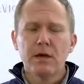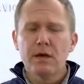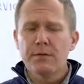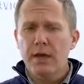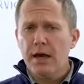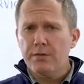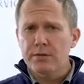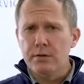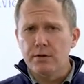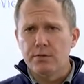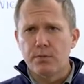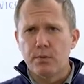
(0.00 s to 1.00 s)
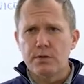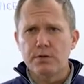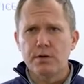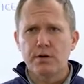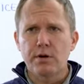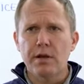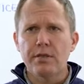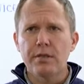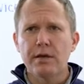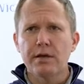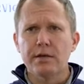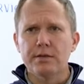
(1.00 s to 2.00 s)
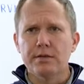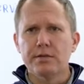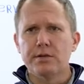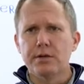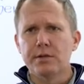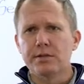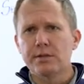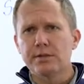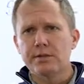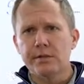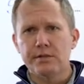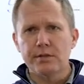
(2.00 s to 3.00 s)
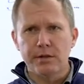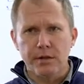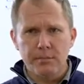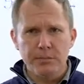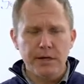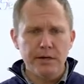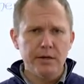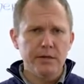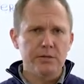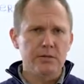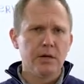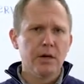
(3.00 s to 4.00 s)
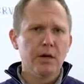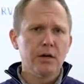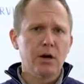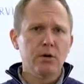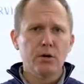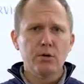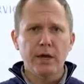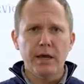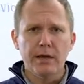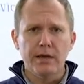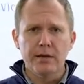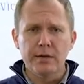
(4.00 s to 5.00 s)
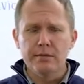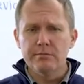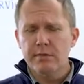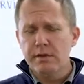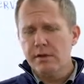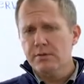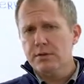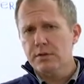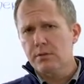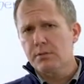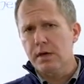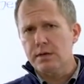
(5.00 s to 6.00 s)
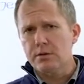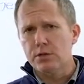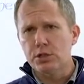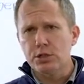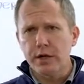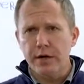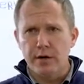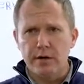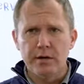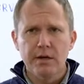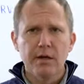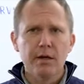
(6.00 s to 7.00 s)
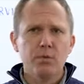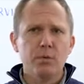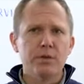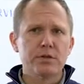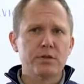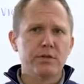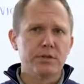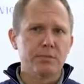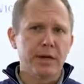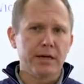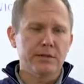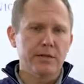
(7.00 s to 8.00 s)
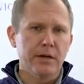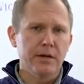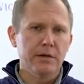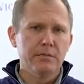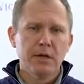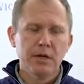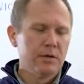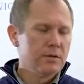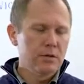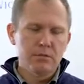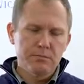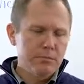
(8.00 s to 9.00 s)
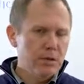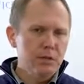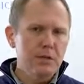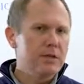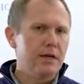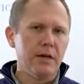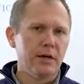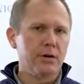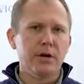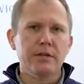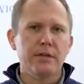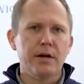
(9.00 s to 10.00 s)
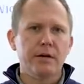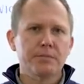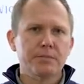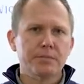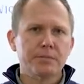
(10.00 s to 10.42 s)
If you have Salesforce, the great thing is your existing CRM data is co-located and in even some cases shared with the ServiceMax data, so no need to integrate there.